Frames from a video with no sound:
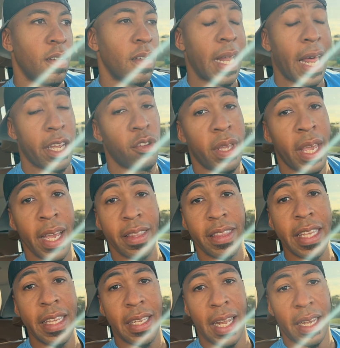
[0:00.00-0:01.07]
Like, you can't
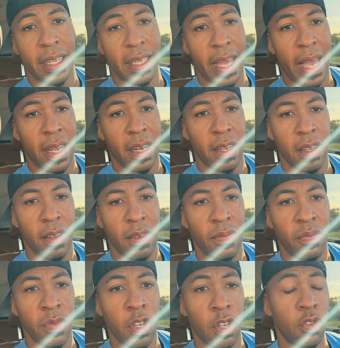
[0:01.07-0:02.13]
think like that.
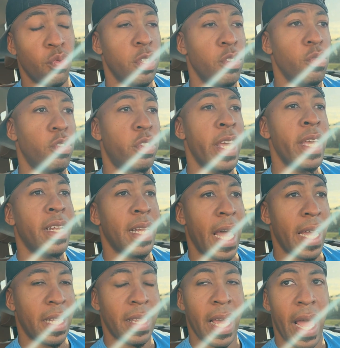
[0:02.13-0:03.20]
Because when you think
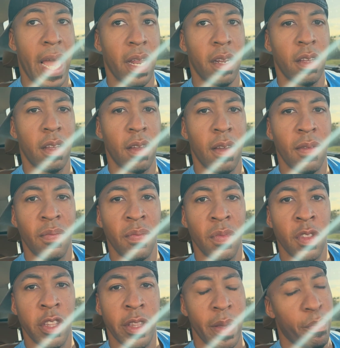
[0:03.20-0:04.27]
like that,
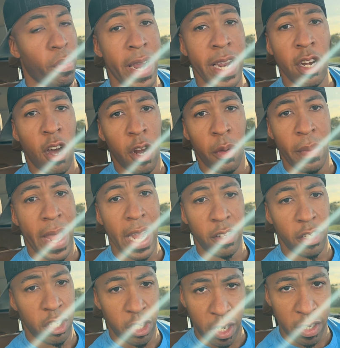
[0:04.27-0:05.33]
the brain
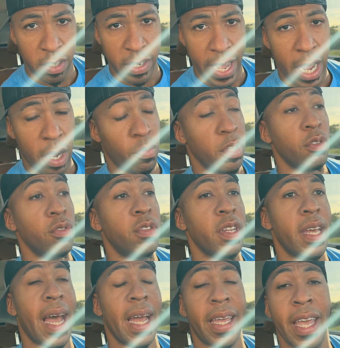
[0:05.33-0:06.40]
automatically shuts down. When you
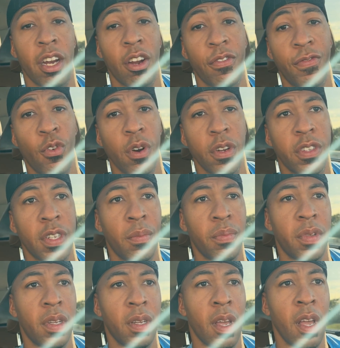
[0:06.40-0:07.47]
say, I can't afford
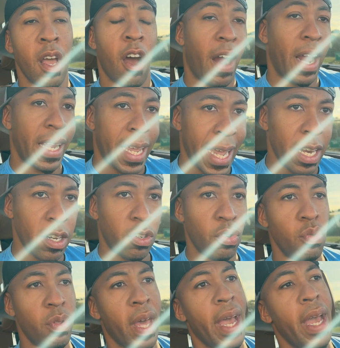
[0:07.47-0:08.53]
something, or I can't
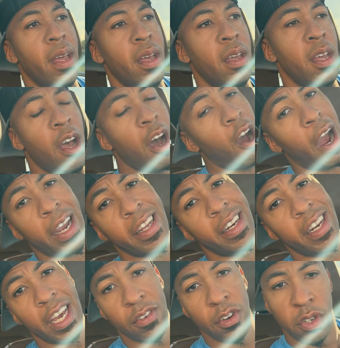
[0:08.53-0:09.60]
do that, or I could
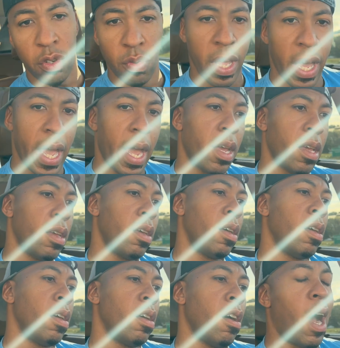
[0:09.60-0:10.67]
never do that,
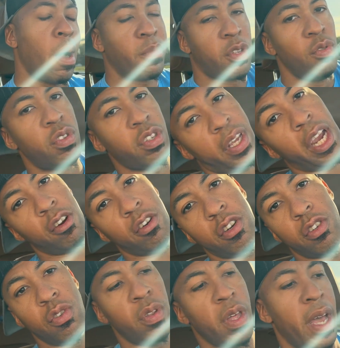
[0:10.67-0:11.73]
I'm too scared to
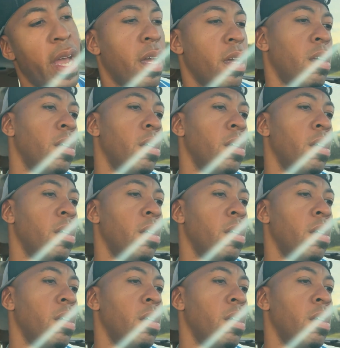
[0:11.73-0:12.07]
do that,